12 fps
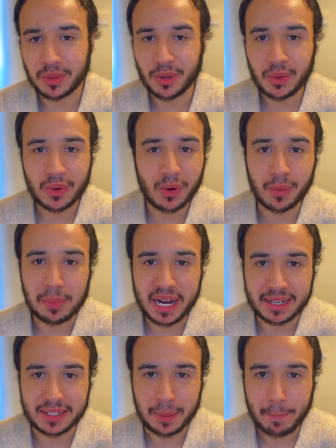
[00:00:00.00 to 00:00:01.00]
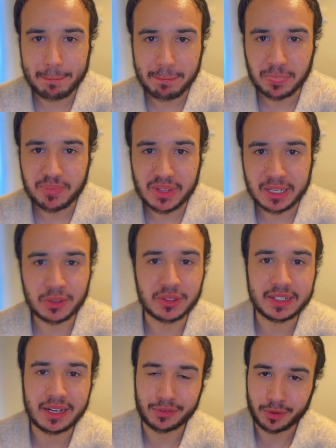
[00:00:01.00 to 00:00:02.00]
local man could
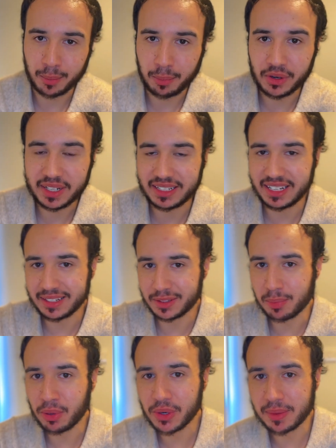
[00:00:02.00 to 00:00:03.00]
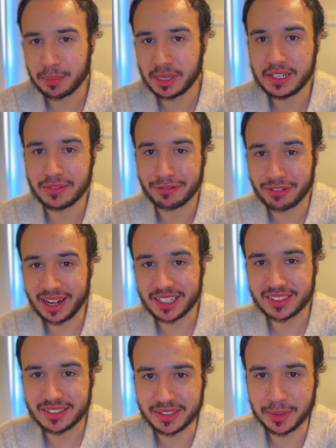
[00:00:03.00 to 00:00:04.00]
get from point A to point B
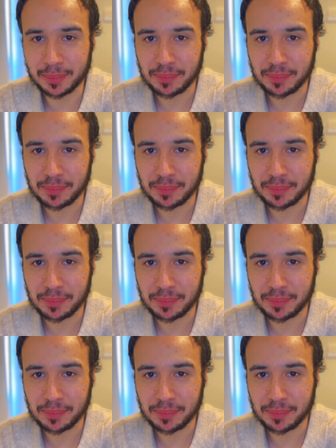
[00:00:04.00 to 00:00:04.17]
faster.